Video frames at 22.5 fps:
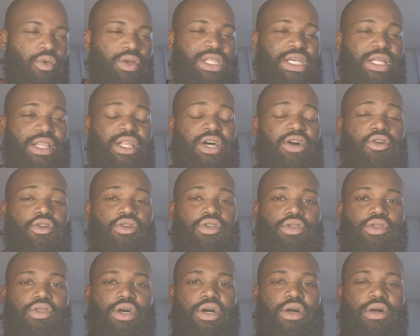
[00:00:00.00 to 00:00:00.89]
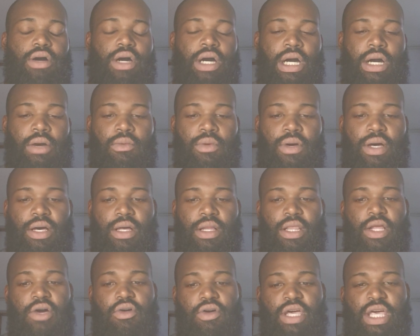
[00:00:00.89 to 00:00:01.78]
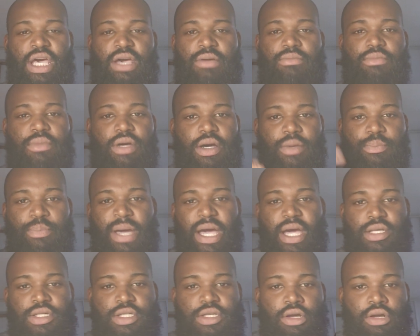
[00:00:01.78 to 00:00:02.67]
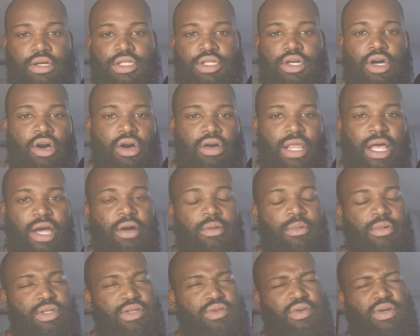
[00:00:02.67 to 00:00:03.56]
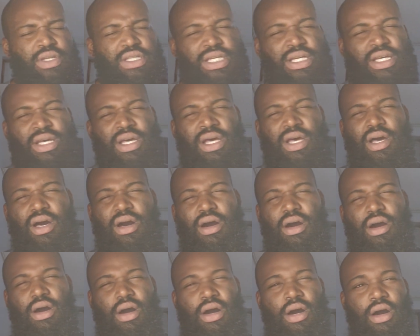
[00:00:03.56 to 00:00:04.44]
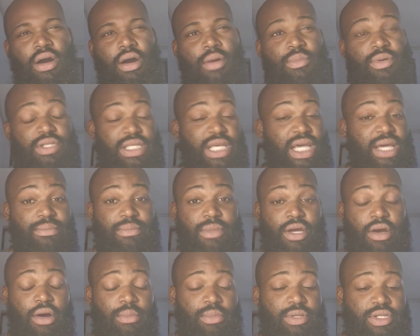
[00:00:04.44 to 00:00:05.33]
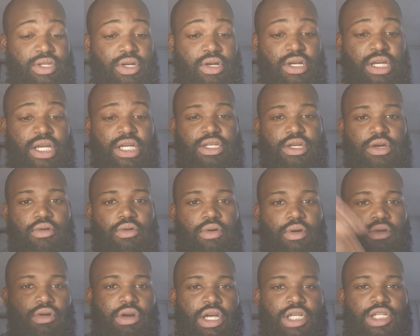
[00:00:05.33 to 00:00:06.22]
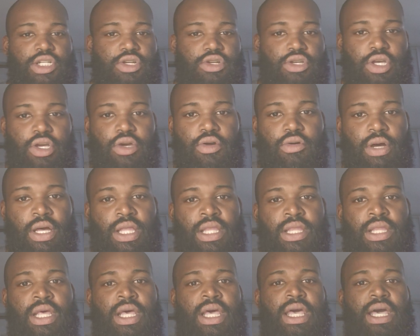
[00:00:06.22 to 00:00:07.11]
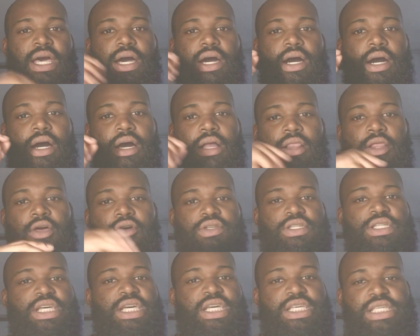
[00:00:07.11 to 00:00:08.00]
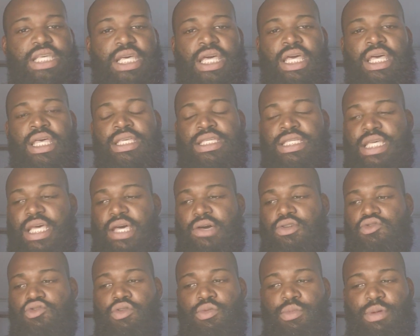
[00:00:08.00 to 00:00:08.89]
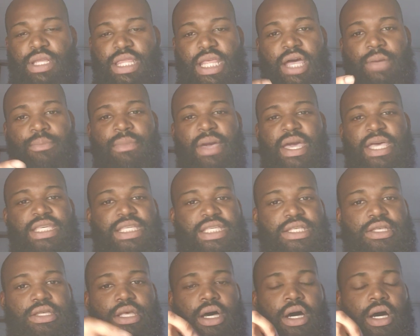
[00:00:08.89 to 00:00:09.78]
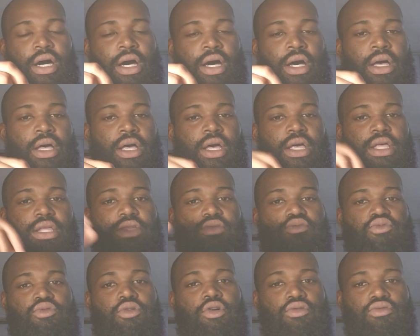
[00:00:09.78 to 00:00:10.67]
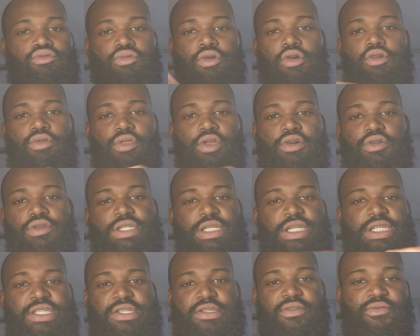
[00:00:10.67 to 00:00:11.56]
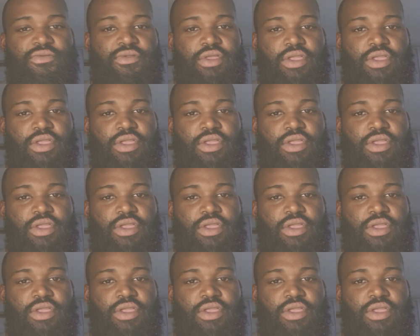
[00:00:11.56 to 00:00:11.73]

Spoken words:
the Lil Kim started song like almost what was it? Almost damn near almost 30 years ago with Crush on You, and Lil C's it was rumored that Mace wrote Lil C's